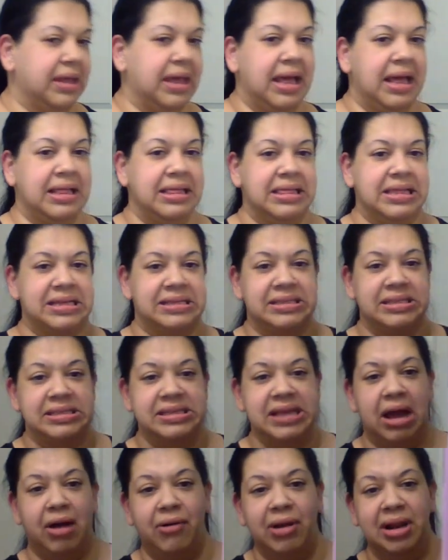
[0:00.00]
and this
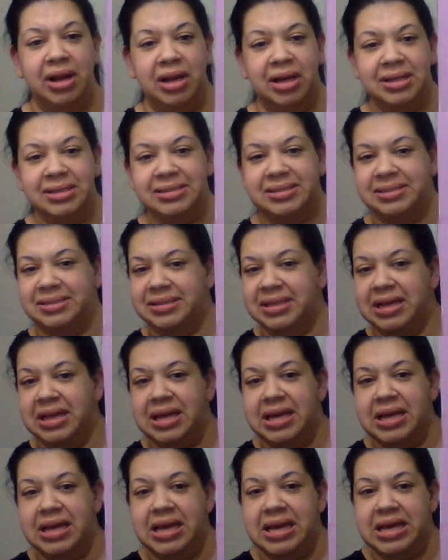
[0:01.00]
is how it looks.
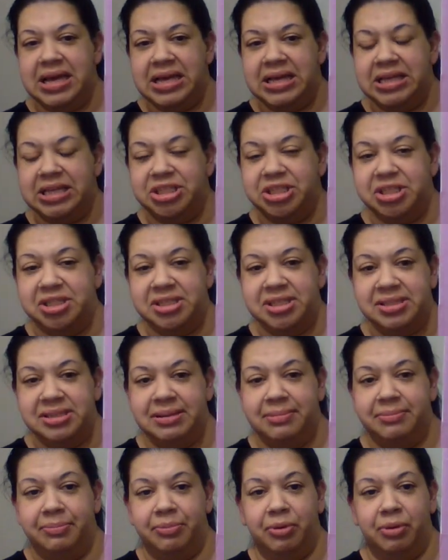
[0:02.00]
It's just a
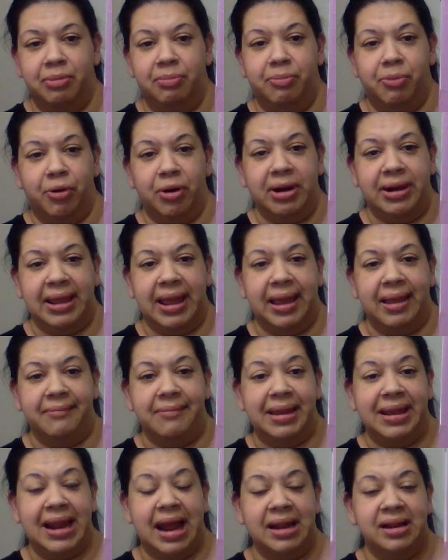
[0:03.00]
simple board
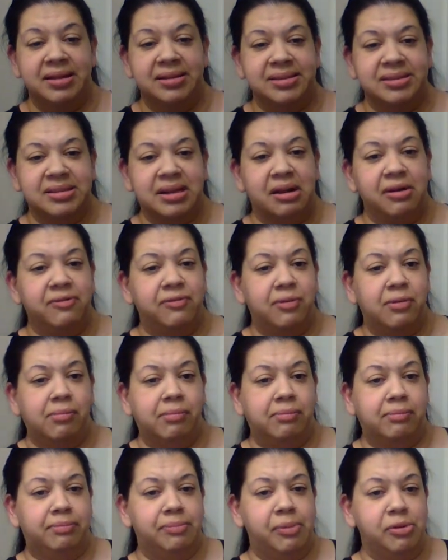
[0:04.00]
game made out of the
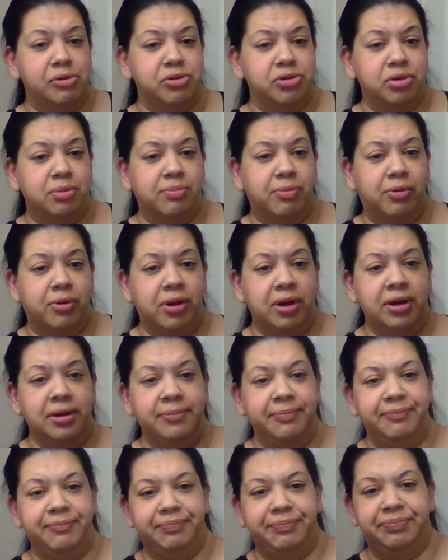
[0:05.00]
styrofoam poster
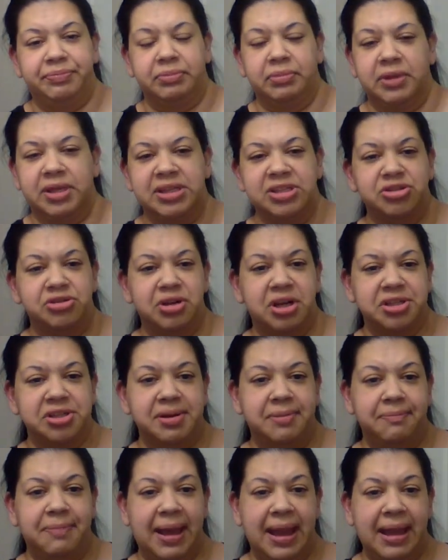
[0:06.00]
board,
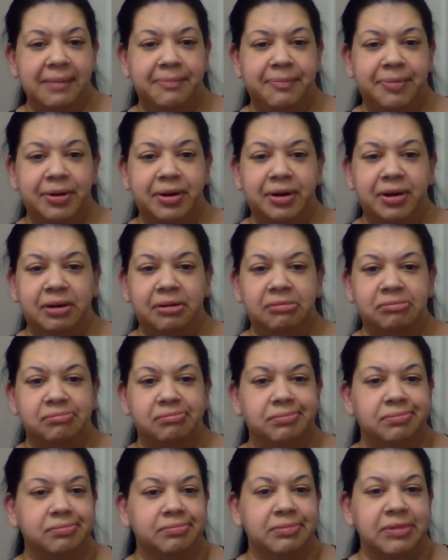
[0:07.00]
construction
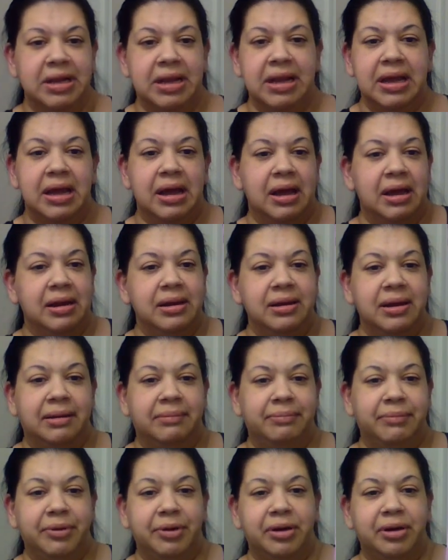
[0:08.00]
paper,
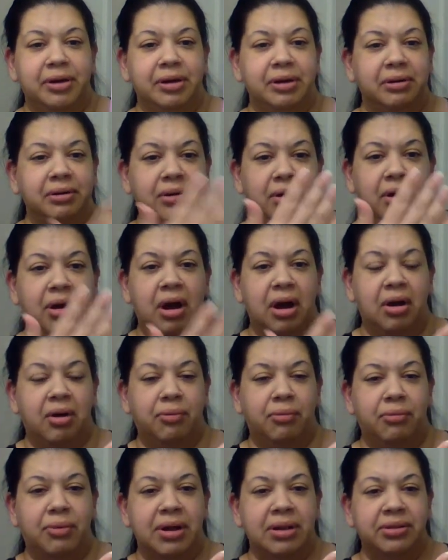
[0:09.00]
numbered
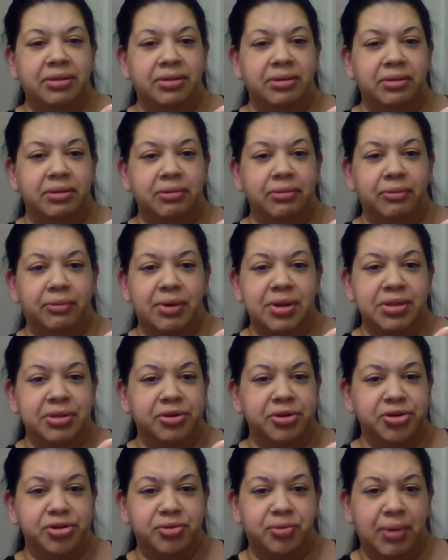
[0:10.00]
1
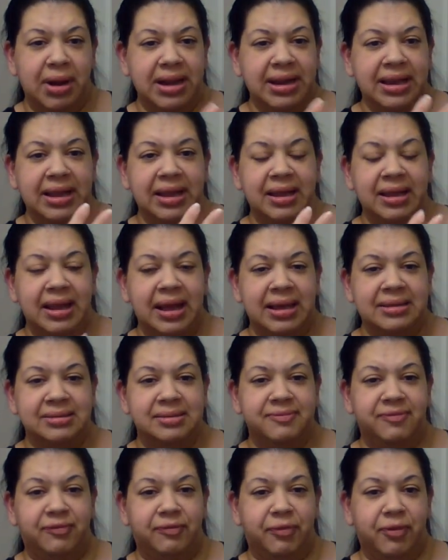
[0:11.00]
through 20
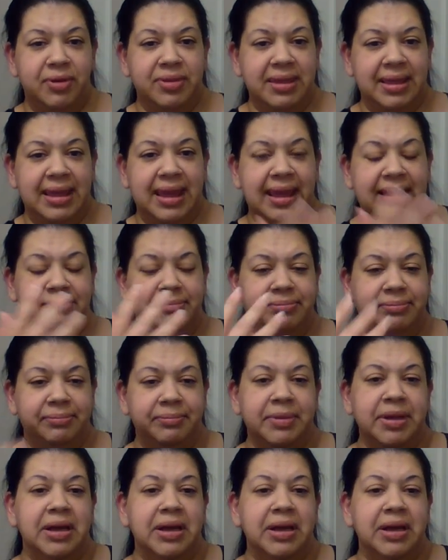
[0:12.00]
as for the game.